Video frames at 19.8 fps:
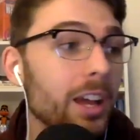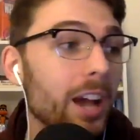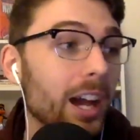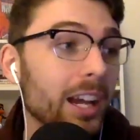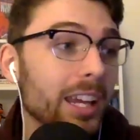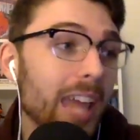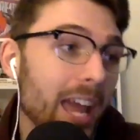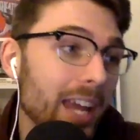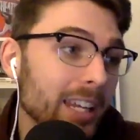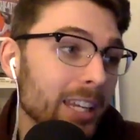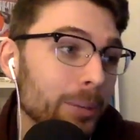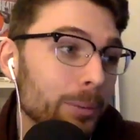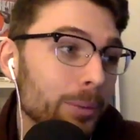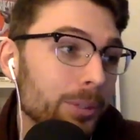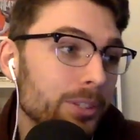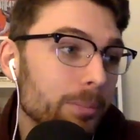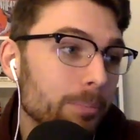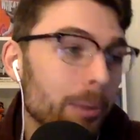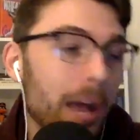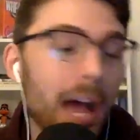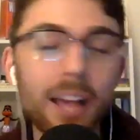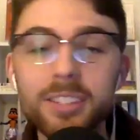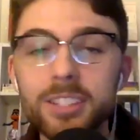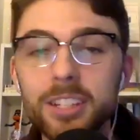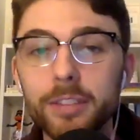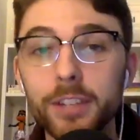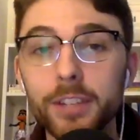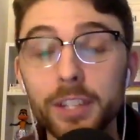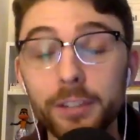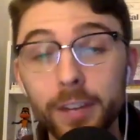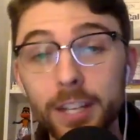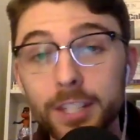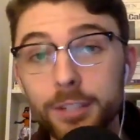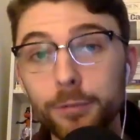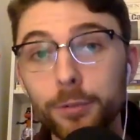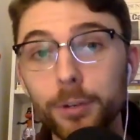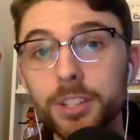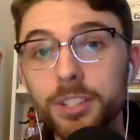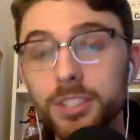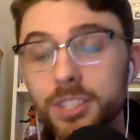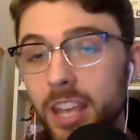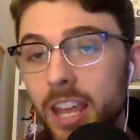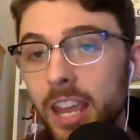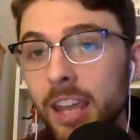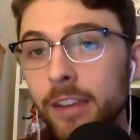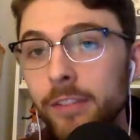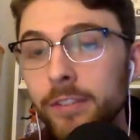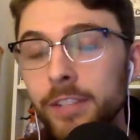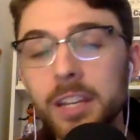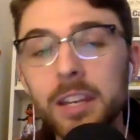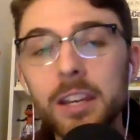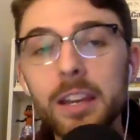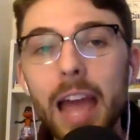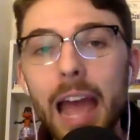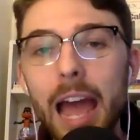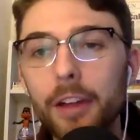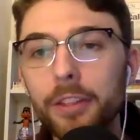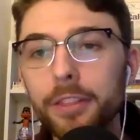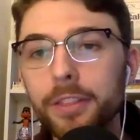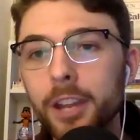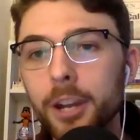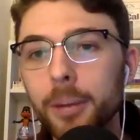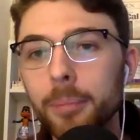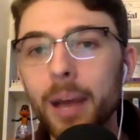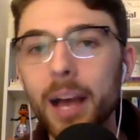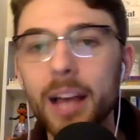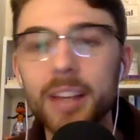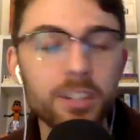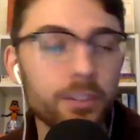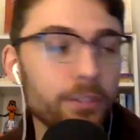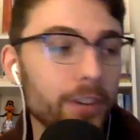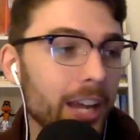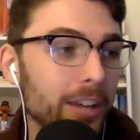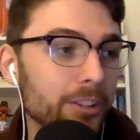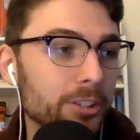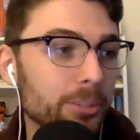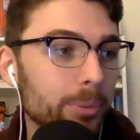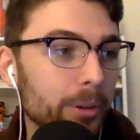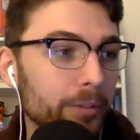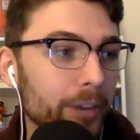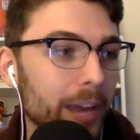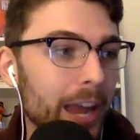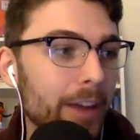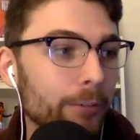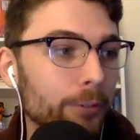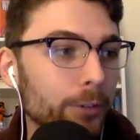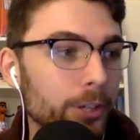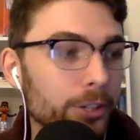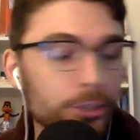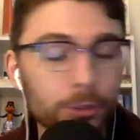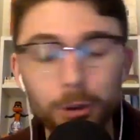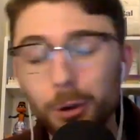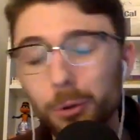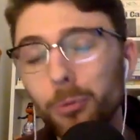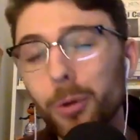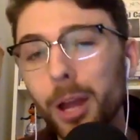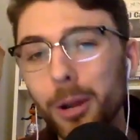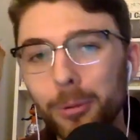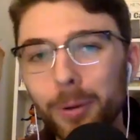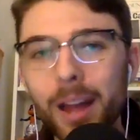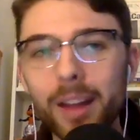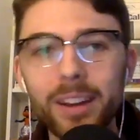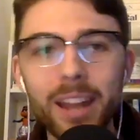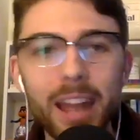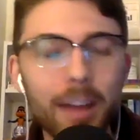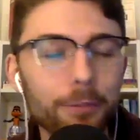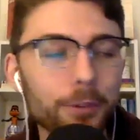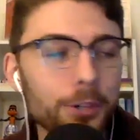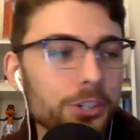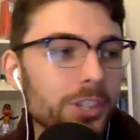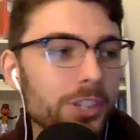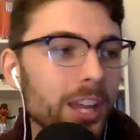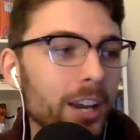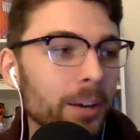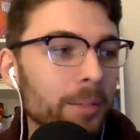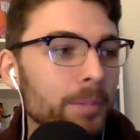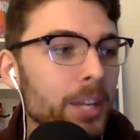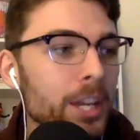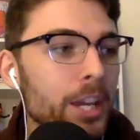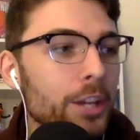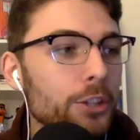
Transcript: Again, he was positive in defensive runs saved out there, positive in outs above average or right around average there.